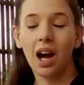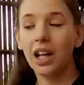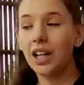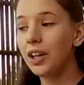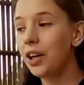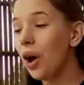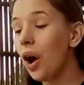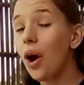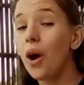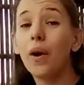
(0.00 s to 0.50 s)
I
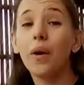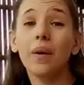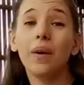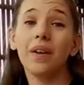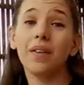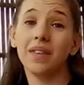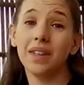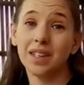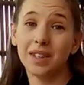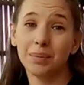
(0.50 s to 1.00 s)

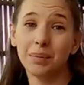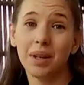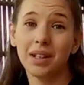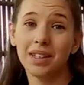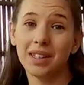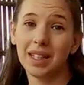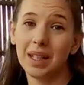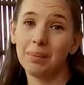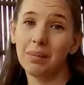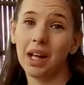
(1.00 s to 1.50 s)
know this
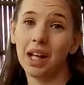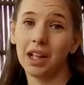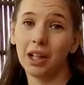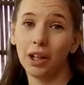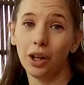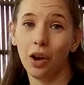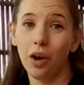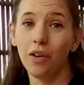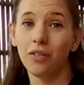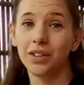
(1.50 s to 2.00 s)
might seem like
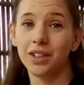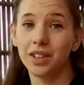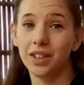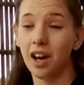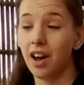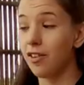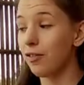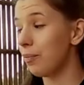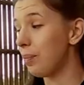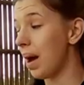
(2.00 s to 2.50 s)
a lot of
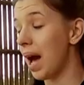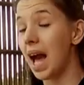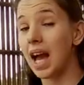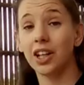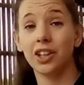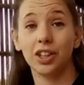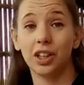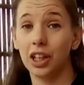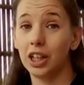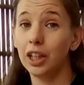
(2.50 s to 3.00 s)
stuff, but
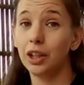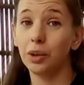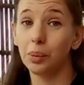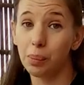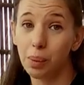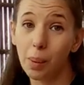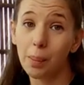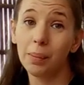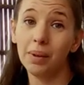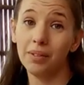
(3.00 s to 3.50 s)
actually you'll
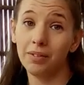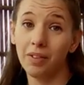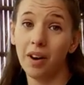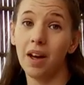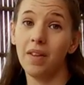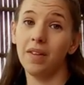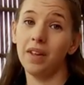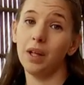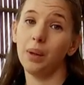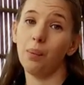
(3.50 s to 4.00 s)
probably
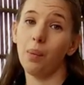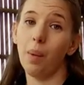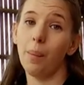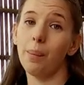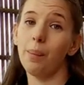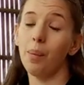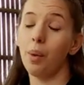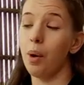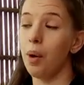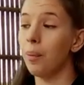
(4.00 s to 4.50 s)
find that you
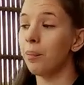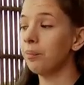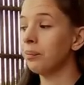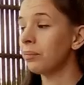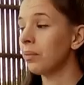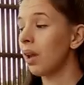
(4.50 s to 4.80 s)
want more.